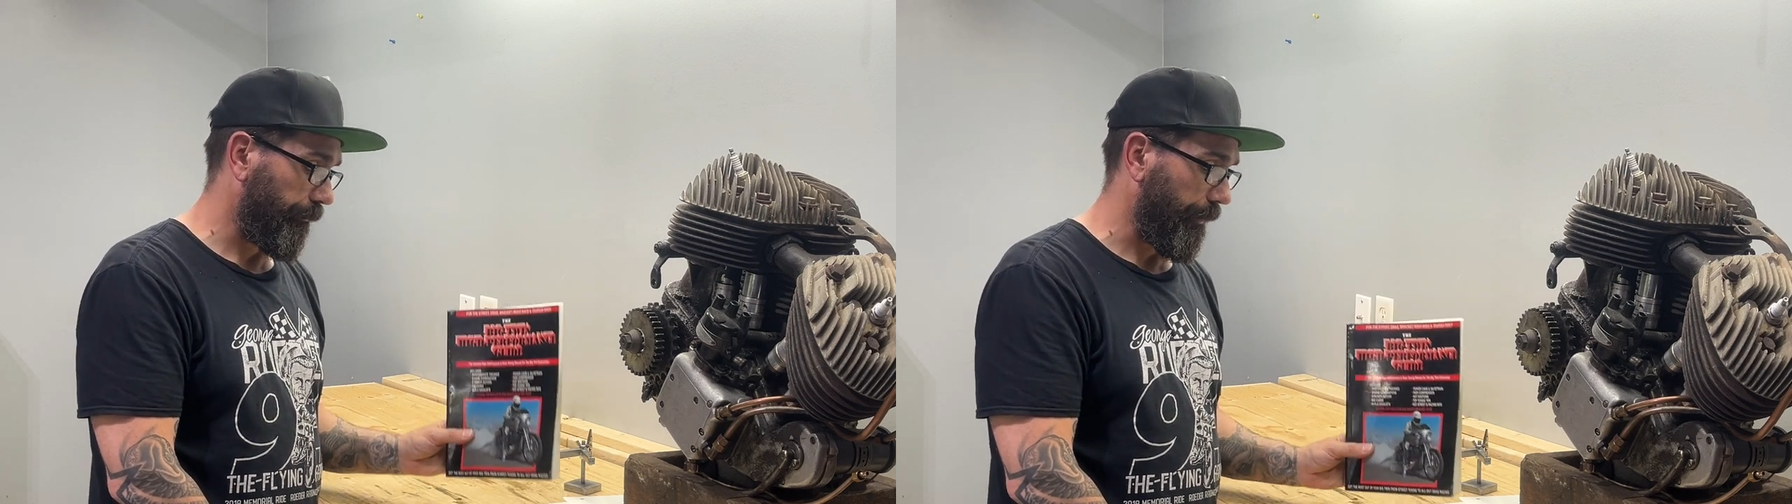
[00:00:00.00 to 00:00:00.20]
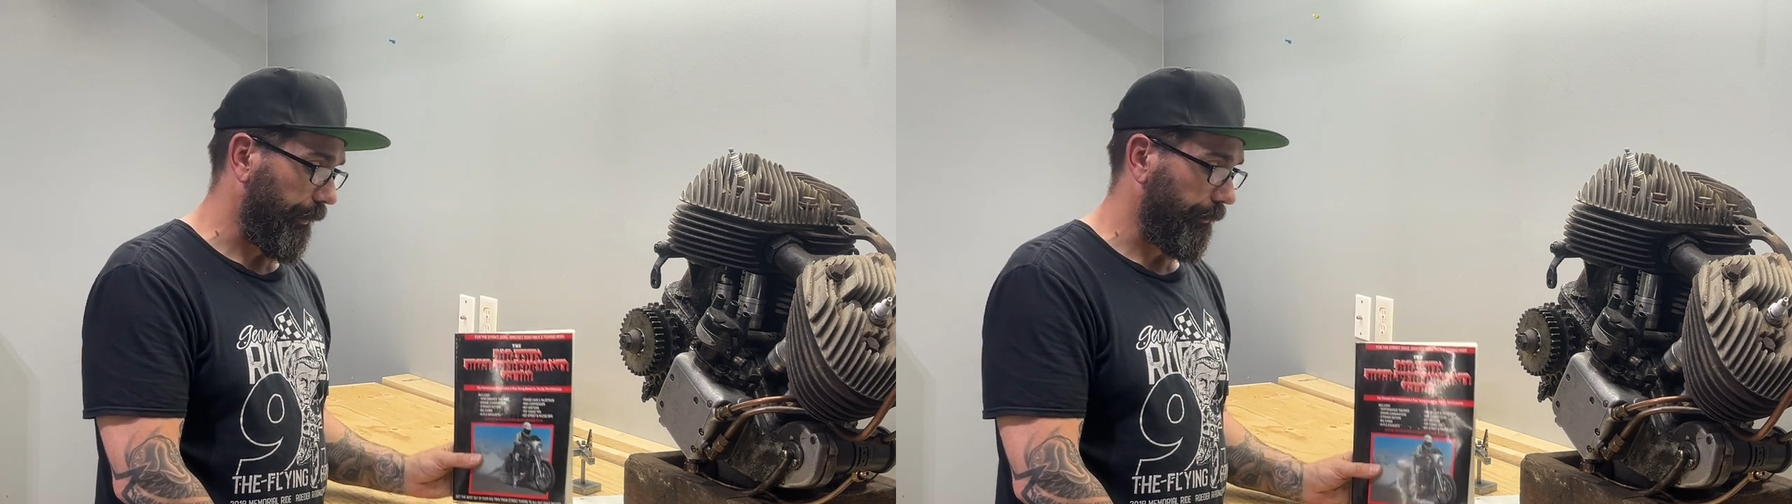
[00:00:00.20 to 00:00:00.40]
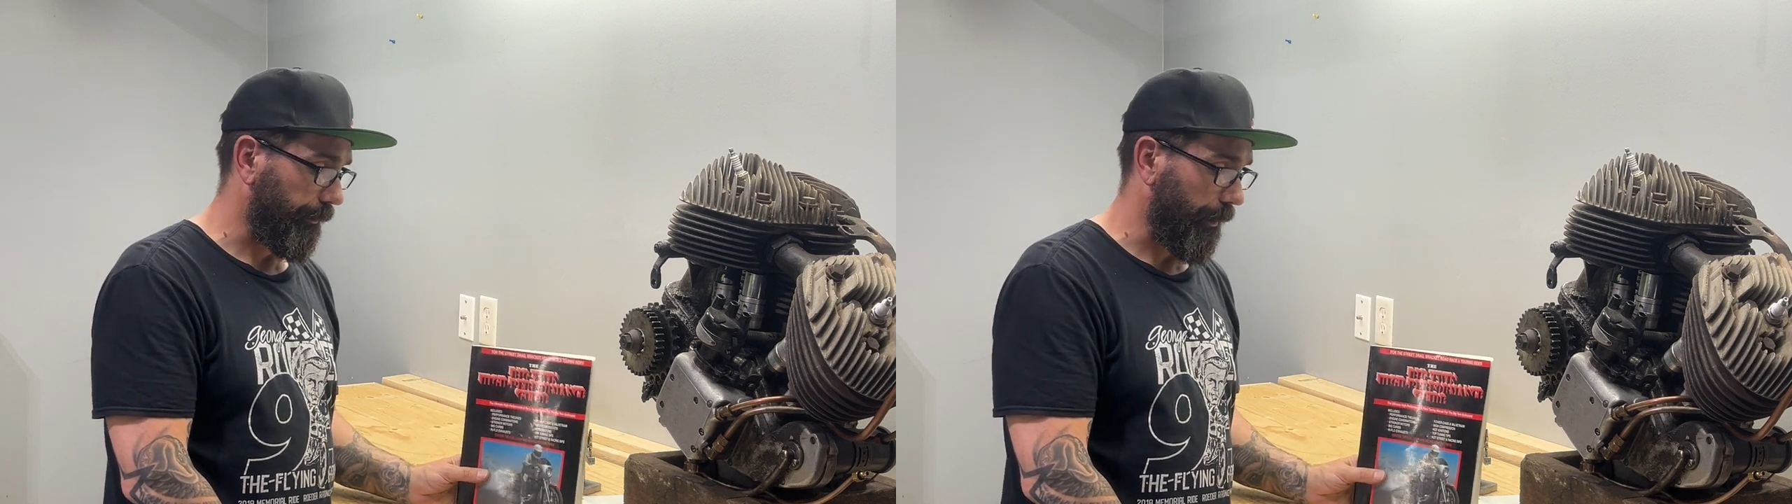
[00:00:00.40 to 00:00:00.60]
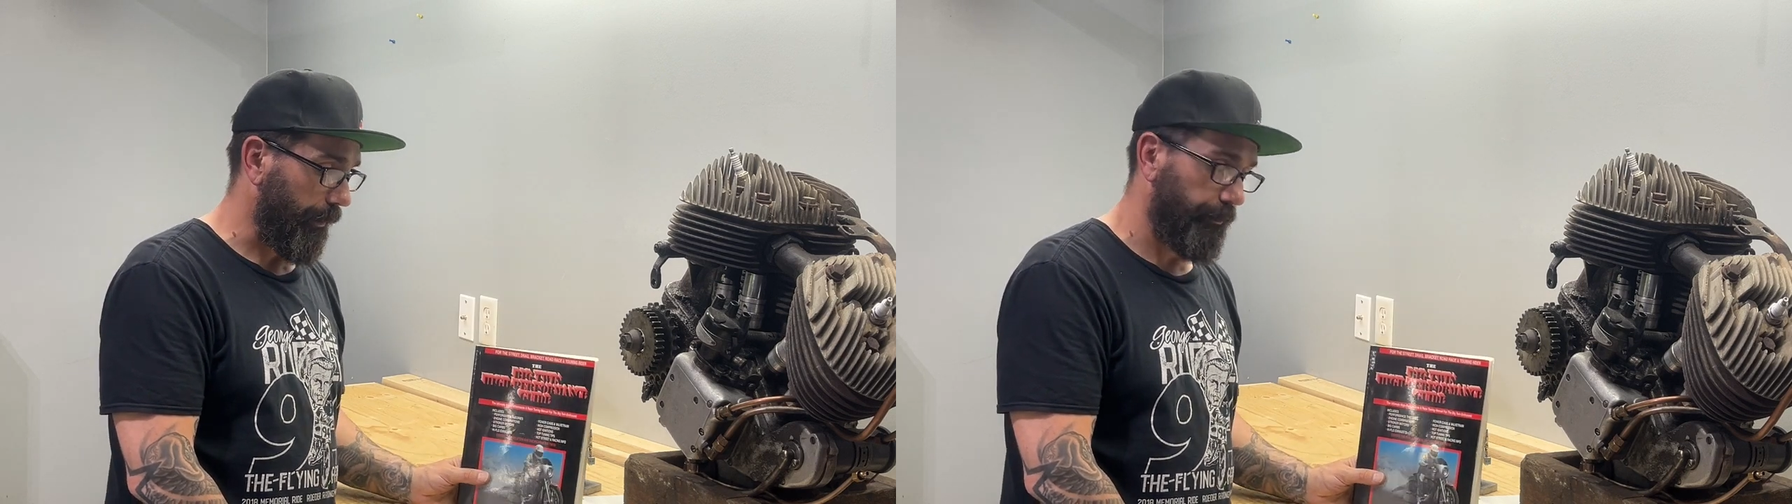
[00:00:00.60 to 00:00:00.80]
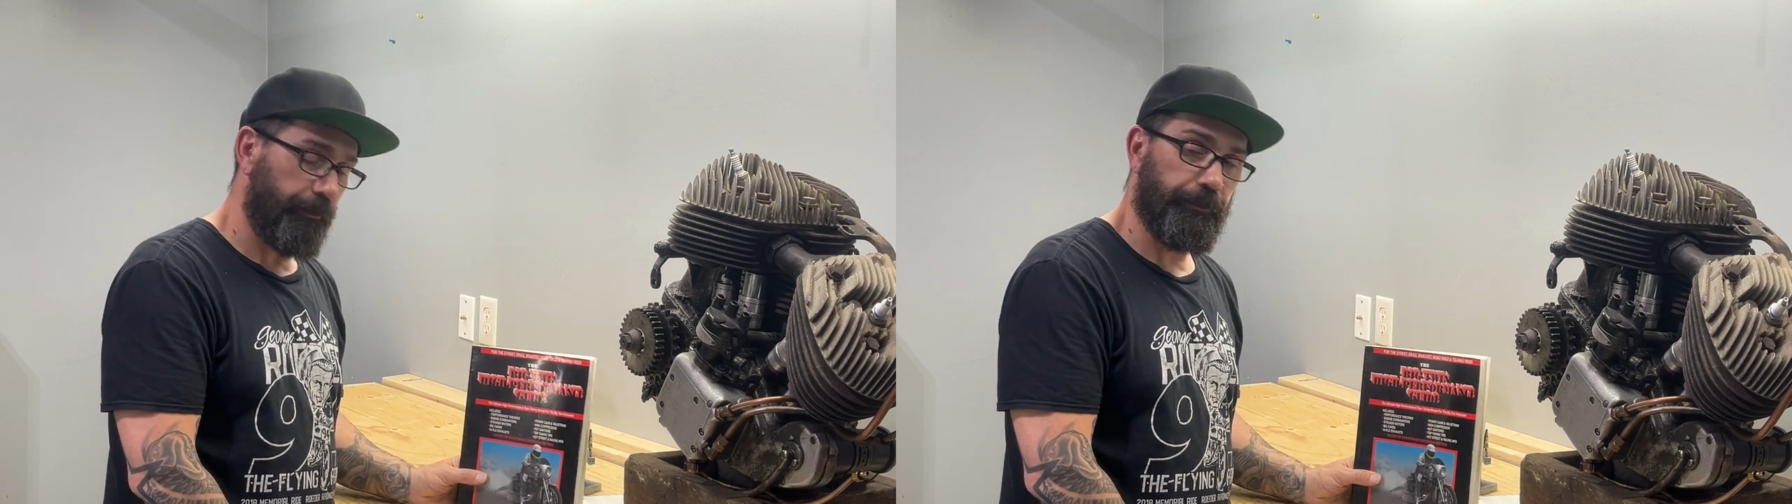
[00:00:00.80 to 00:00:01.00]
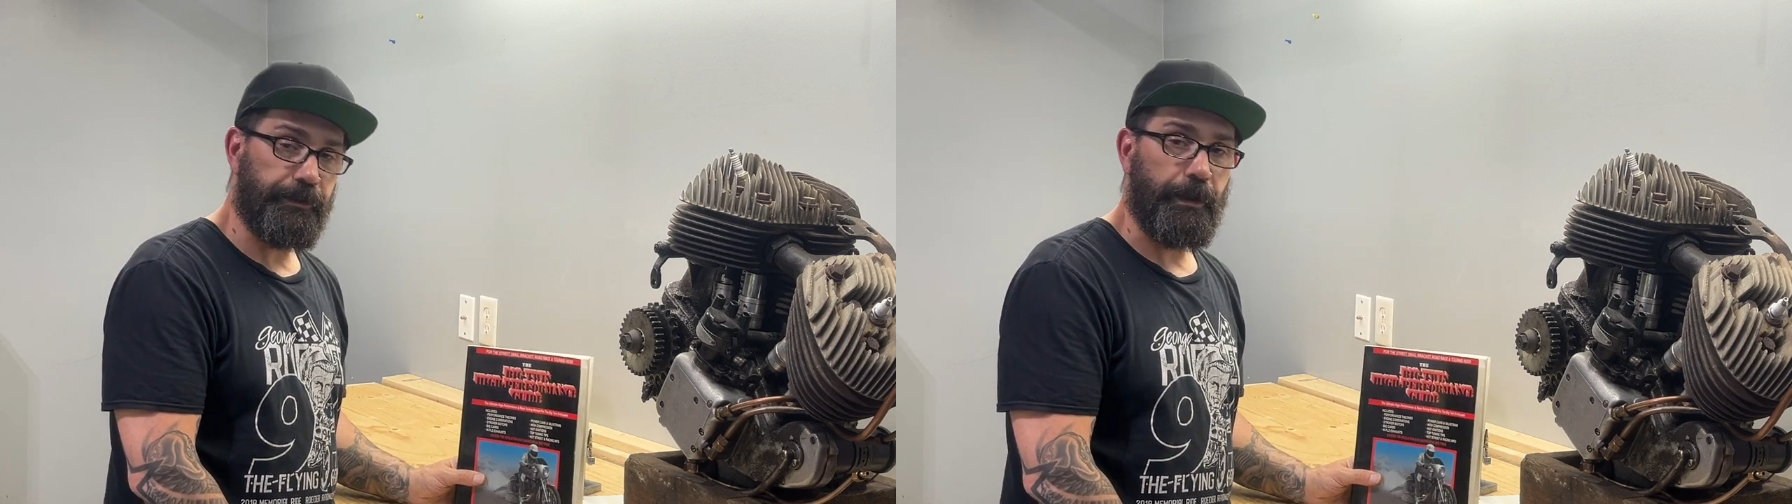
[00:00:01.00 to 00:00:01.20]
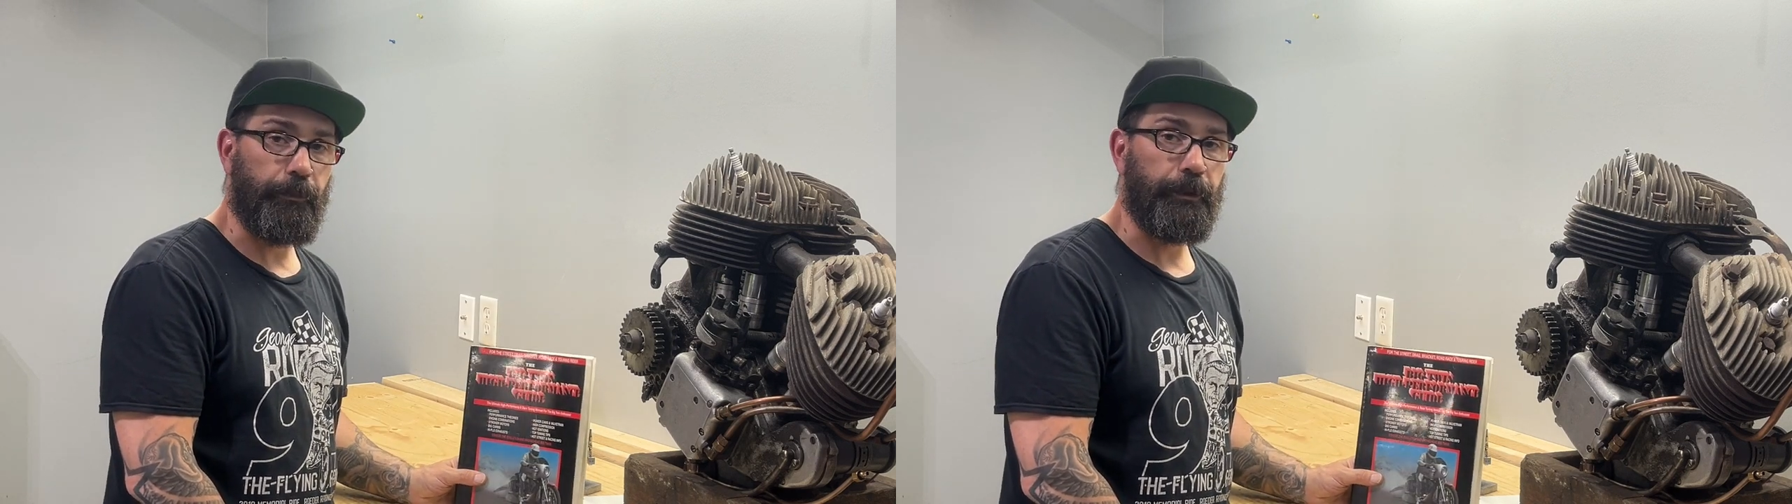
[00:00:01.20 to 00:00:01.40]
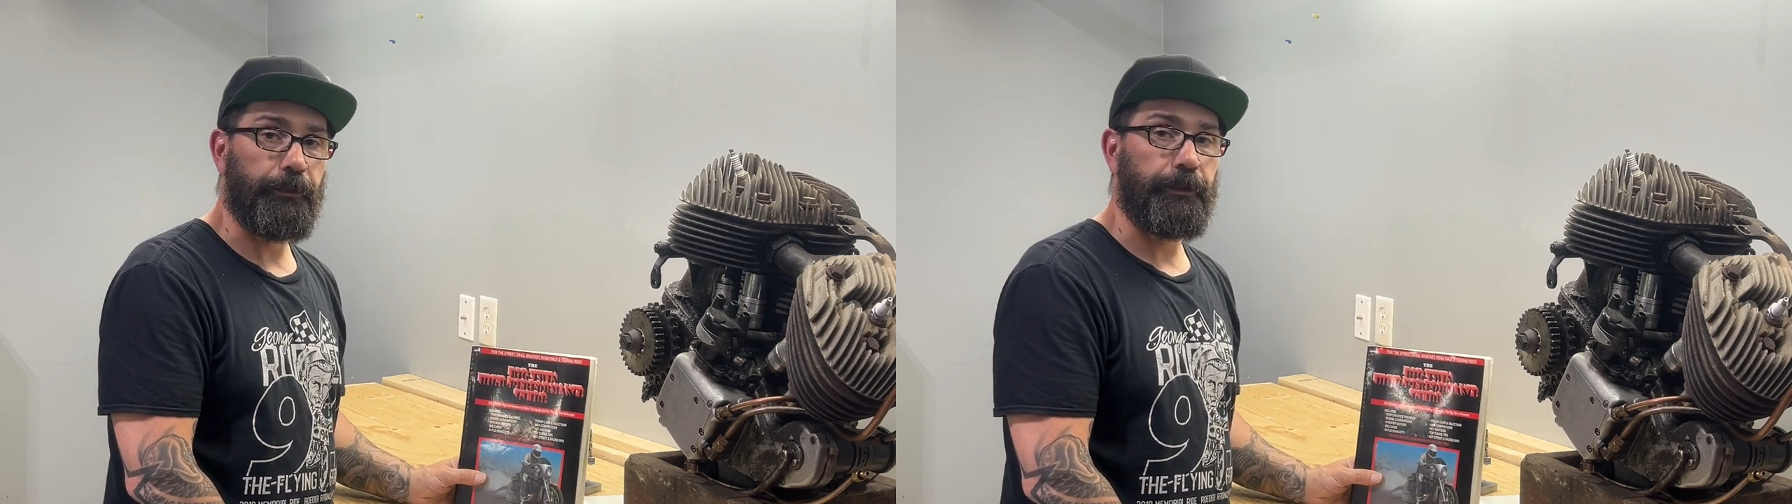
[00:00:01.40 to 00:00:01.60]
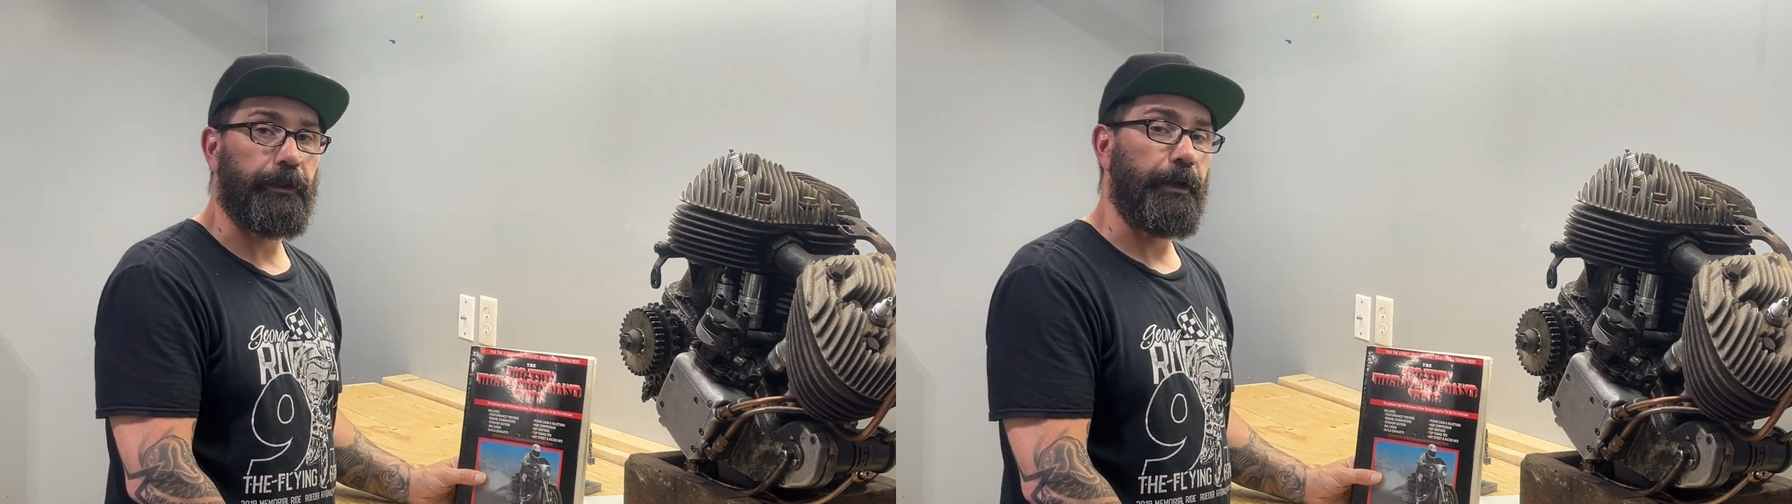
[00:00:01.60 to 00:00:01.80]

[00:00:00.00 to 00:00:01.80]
find a copy of it somewhere out there.